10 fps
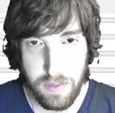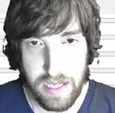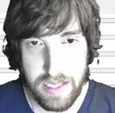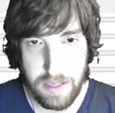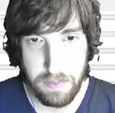
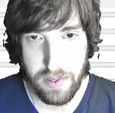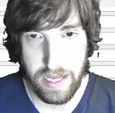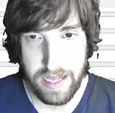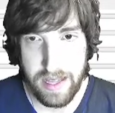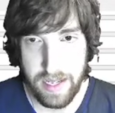simple
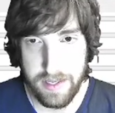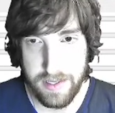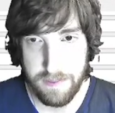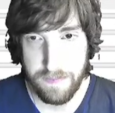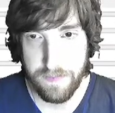like
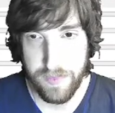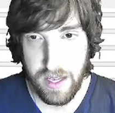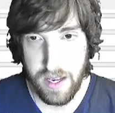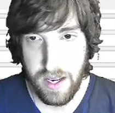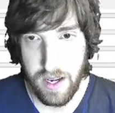this.
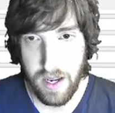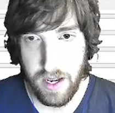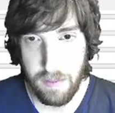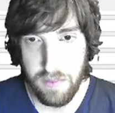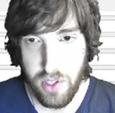
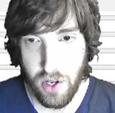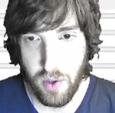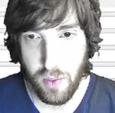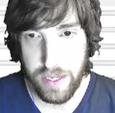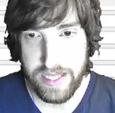Um, so
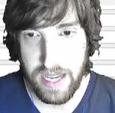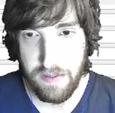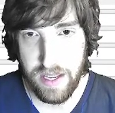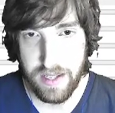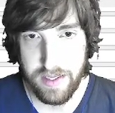we save
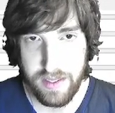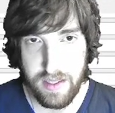this.